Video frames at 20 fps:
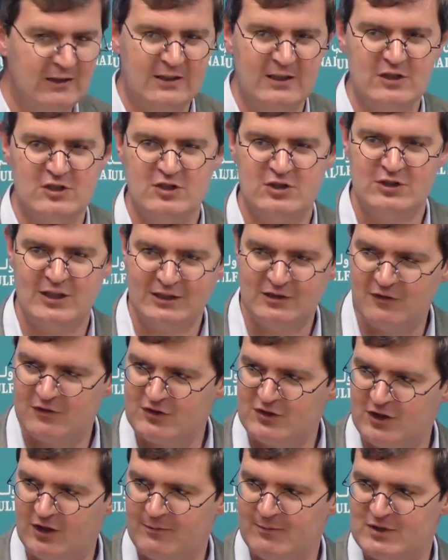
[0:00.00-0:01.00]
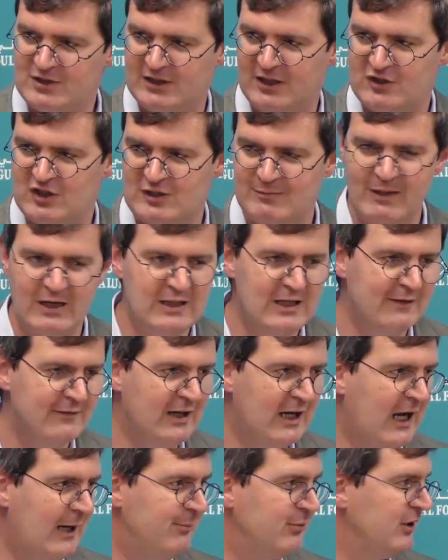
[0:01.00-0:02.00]
These set of circumstances may
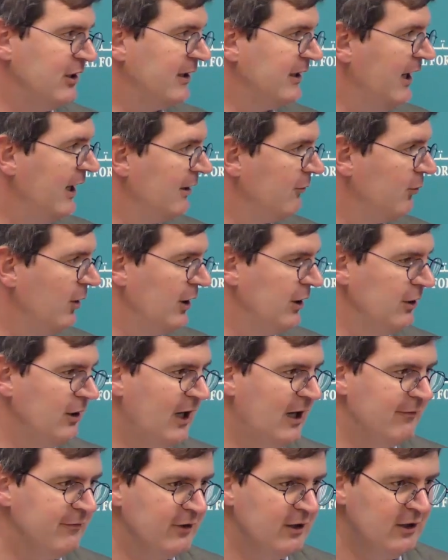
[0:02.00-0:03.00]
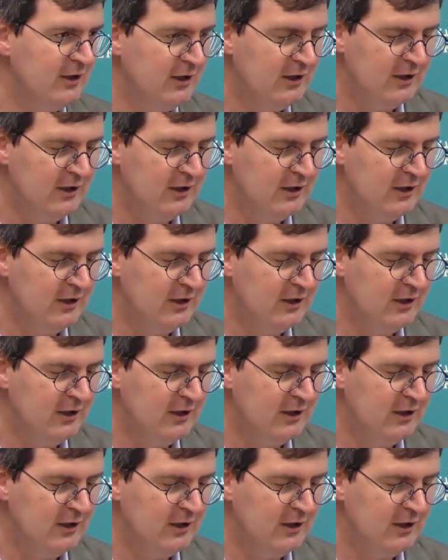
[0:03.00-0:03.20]
never happen again, where you have